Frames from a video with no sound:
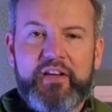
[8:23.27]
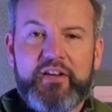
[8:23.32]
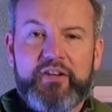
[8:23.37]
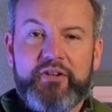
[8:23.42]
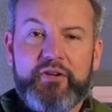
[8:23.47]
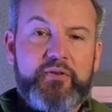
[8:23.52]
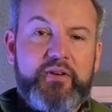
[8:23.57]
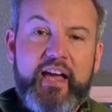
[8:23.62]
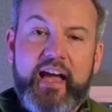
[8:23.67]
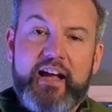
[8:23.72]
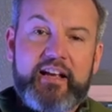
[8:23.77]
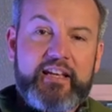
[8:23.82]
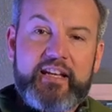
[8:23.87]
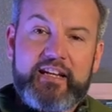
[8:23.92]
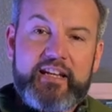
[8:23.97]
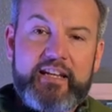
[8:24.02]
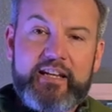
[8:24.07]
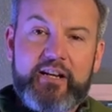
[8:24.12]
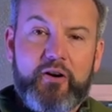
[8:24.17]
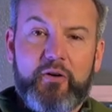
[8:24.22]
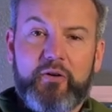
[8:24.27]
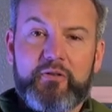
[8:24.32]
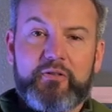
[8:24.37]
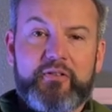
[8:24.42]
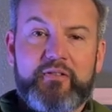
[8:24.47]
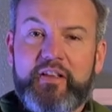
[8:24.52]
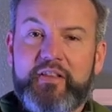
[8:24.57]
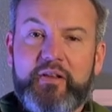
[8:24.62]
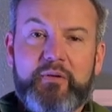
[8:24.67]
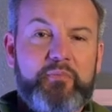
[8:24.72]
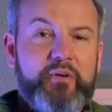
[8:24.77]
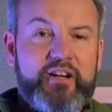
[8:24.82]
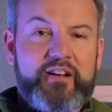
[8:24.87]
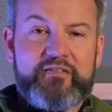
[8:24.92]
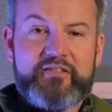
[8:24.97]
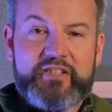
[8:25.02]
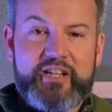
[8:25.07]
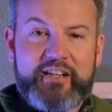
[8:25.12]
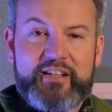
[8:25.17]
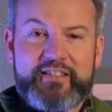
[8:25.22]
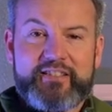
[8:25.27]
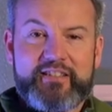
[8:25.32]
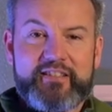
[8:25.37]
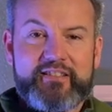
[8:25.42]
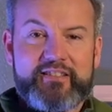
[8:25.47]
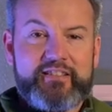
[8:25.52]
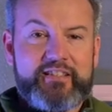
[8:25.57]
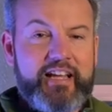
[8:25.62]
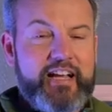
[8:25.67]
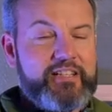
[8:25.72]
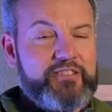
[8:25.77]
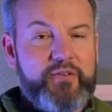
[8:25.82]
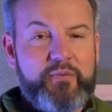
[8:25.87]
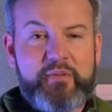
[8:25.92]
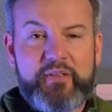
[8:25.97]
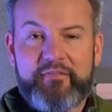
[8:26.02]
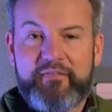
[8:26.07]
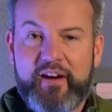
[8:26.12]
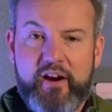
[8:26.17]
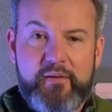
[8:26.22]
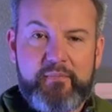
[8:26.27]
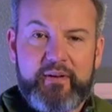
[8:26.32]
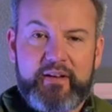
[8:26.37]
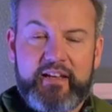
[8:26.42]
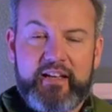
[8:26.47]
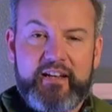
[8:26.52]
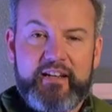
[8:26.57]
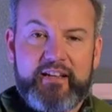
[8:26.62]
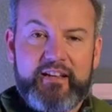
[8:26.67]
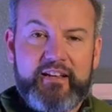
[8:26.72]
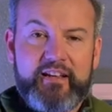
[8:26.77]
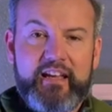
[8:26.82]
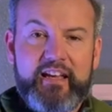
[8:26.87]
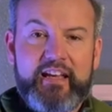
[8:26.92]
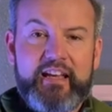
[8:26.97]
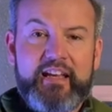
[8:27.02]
You can't get any older than the book of Genesis. That's from the very beginning.